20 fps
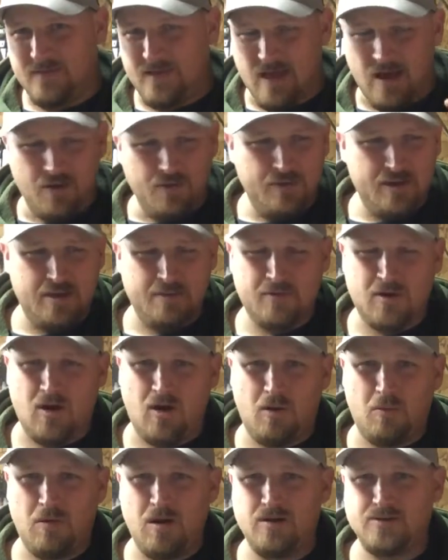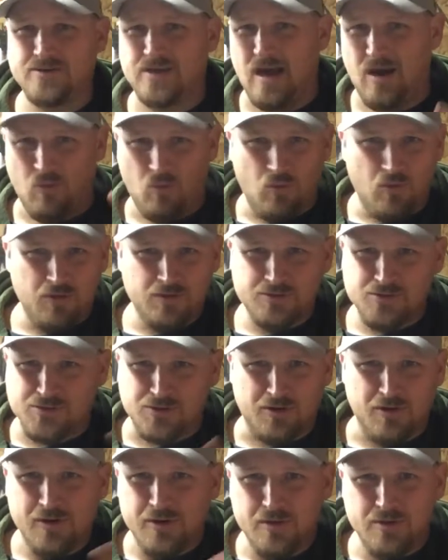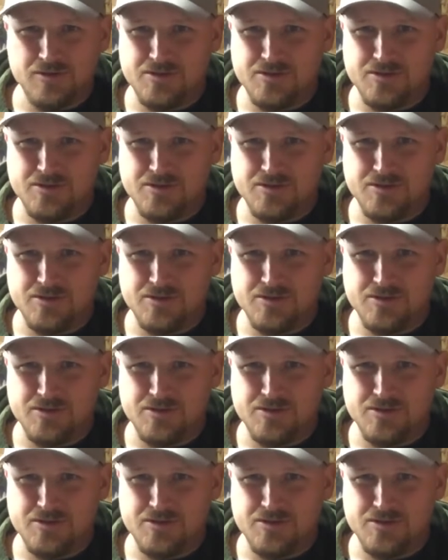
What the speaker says: OEM carburetors, got one screw